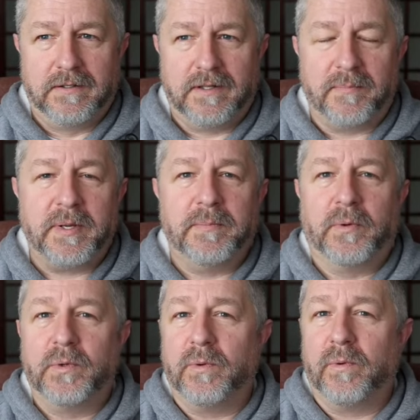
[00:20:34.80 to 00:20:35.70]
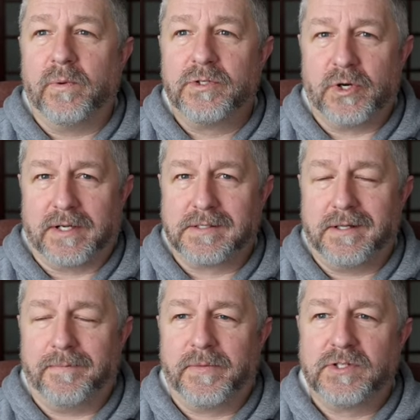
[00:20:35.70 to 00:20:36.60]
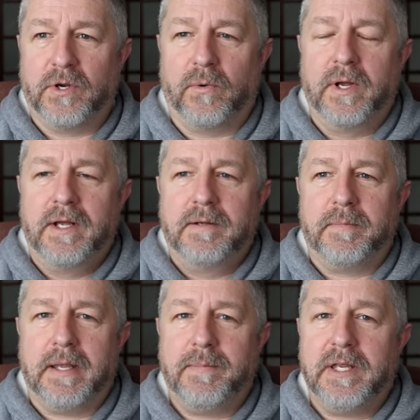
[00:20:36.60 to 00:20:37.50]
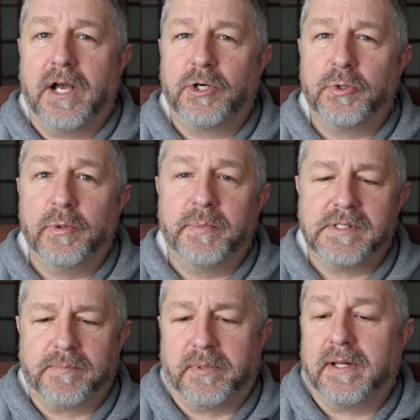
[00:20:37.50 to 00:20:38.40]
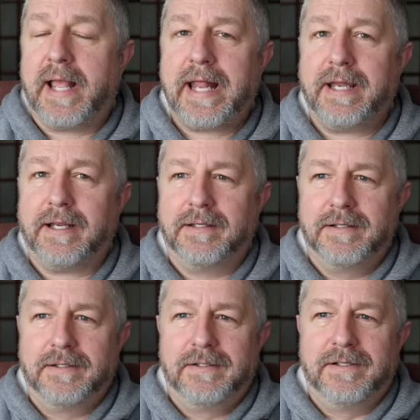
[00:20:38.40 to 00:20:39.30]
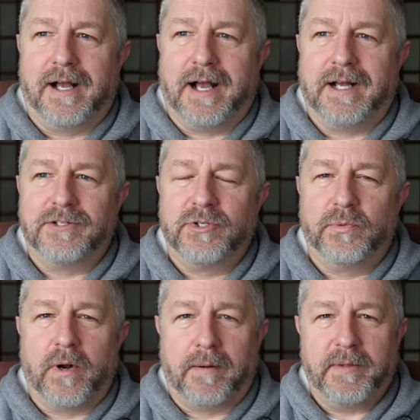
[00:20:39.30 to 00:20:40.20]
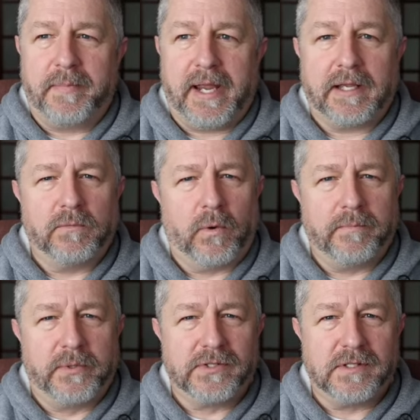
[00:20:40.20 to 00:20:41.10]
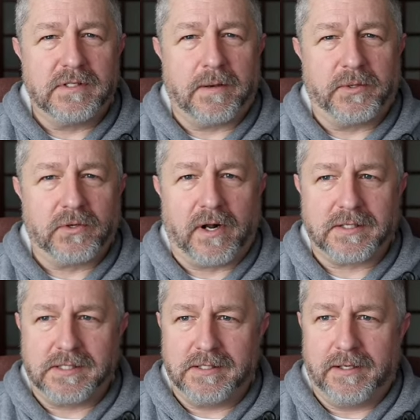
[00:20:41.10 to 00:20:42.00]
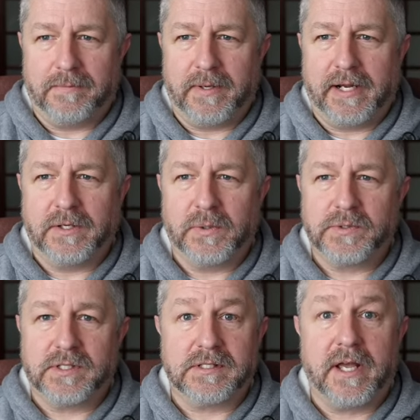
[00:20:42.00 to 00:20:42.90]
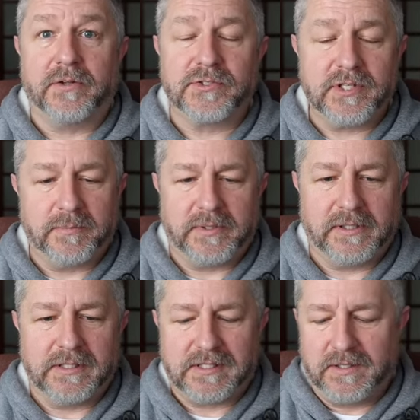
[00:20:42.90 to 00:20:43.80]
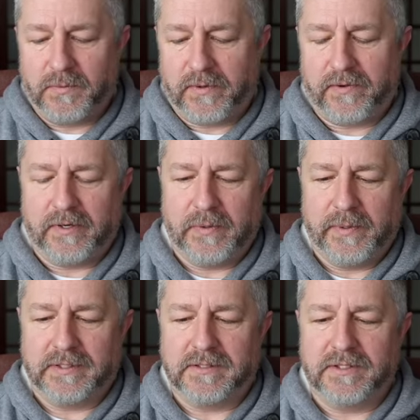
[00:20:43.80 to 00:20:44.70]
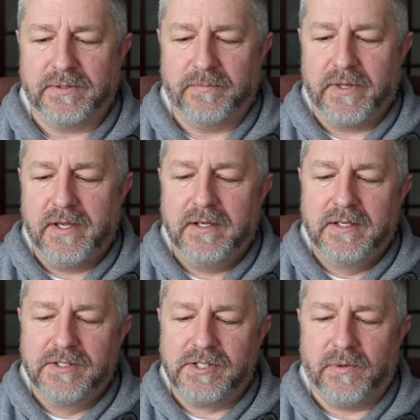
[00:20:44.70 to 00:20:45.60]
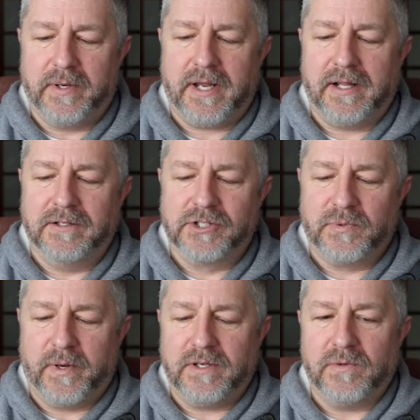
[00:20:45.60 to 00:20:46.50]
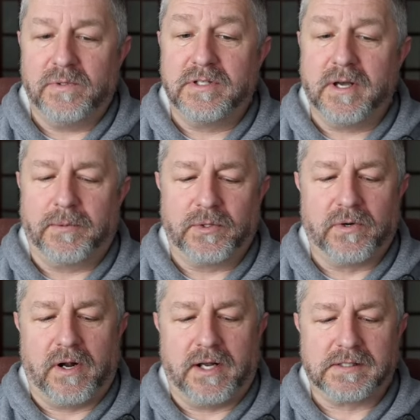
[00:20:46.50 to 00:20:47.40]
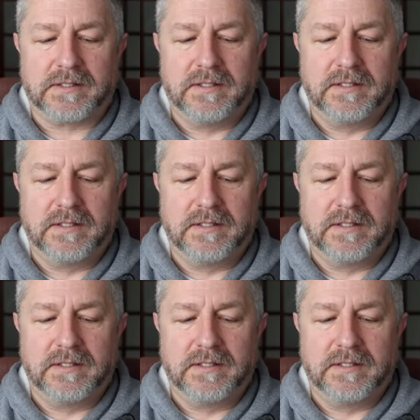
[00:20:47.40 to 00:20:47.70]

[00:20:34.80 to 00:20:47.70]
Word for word: the people who trust them. So maybe a group is planning uh, to rob the bank, and one person double crosses them and goes and tells the police what they're going to do. So in English, when you double cross